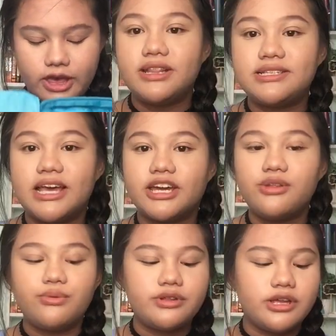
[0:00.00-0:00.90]
The
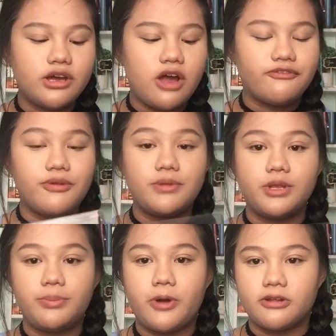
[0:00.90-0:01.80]
second one I got from
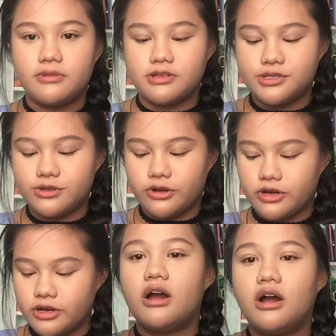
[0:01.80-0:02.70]
the department store.